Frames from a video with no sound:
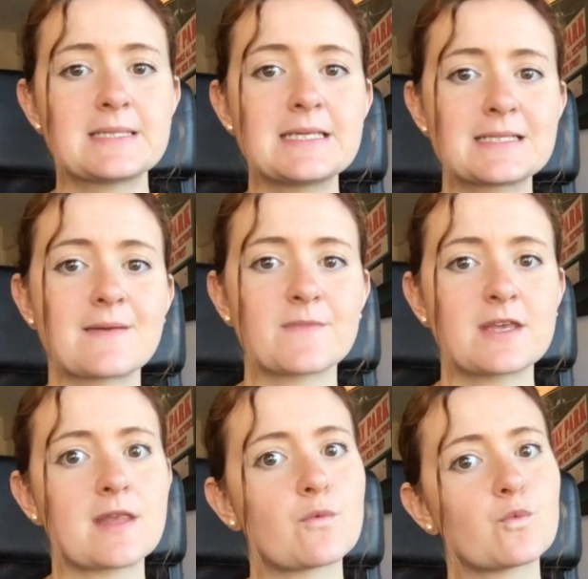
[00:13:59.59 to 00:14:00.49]
This is
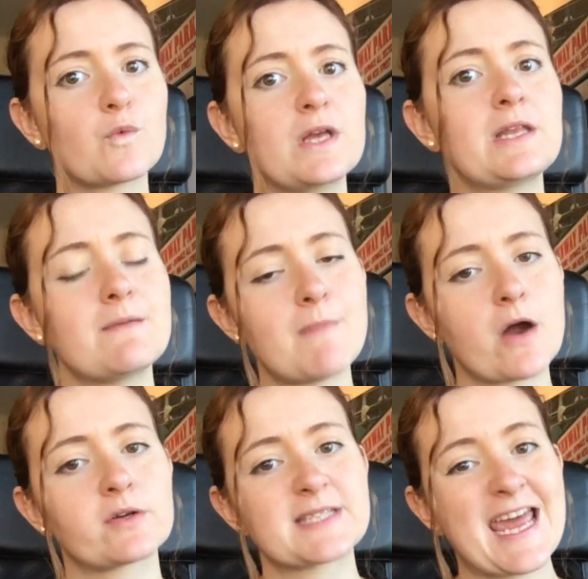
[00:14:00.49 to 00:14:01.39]
something that really
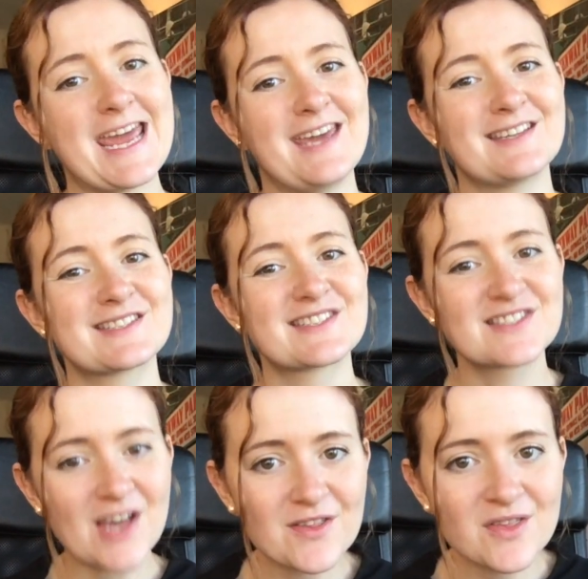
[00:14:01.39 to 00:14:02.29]
marks a
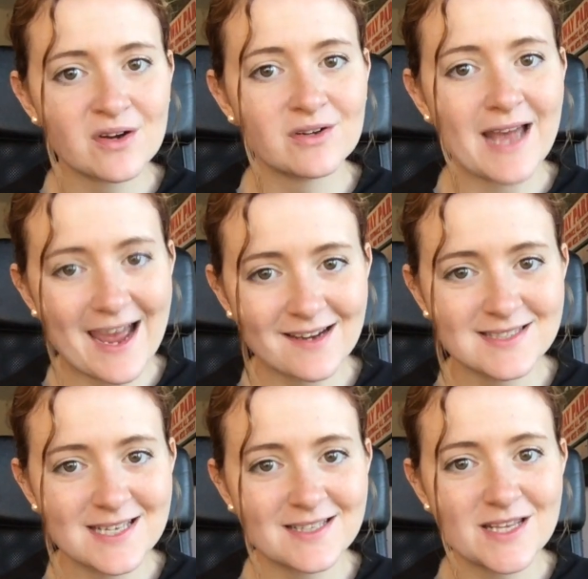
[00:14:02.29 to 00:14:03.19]
southern
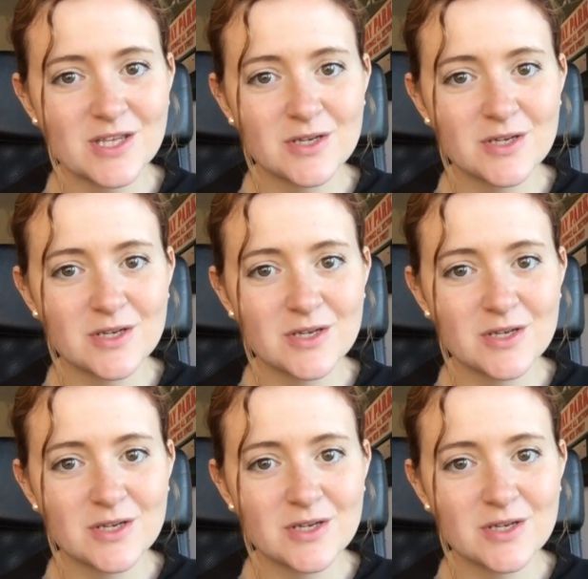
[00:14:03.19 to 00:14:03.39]
accent in the